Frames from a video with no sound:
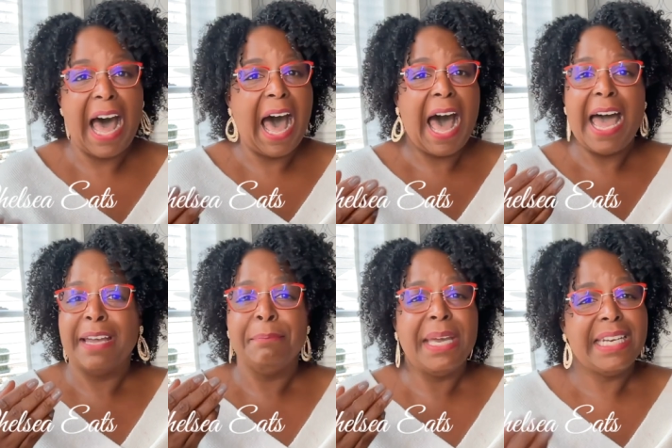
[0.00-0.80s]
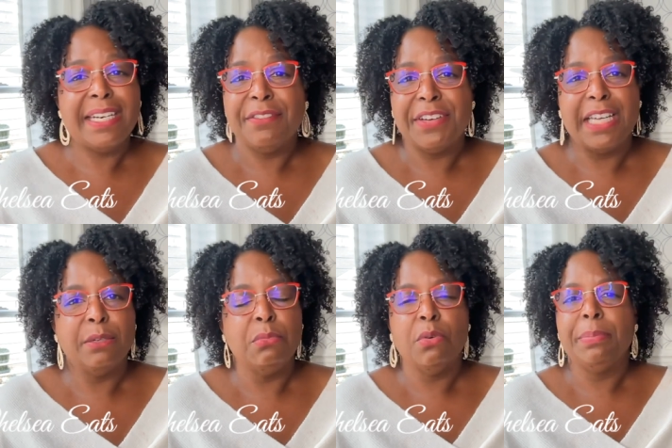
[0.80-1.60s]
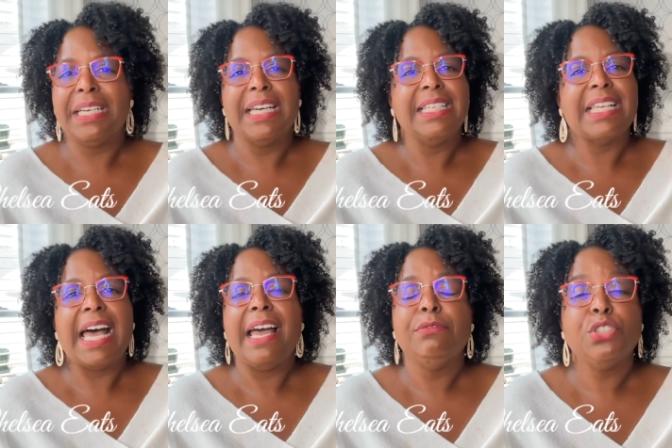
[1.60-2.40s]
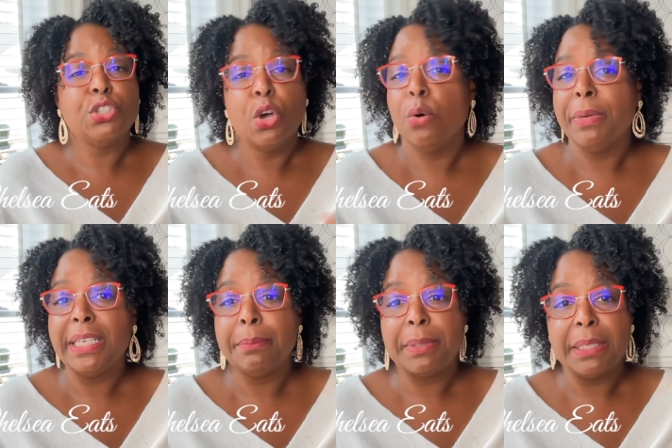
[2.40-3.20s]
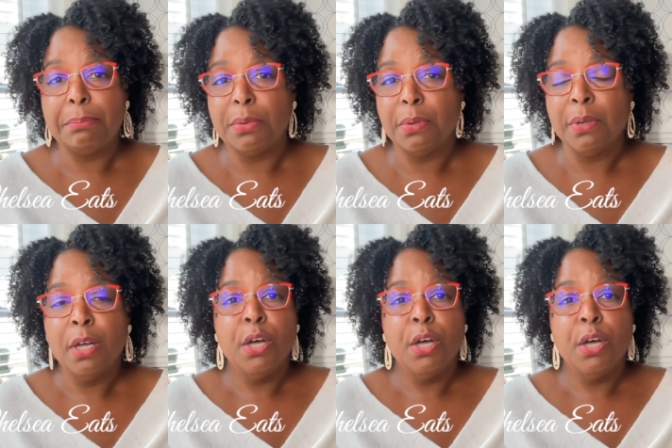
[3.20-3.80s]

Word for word: I made it available because I have so many people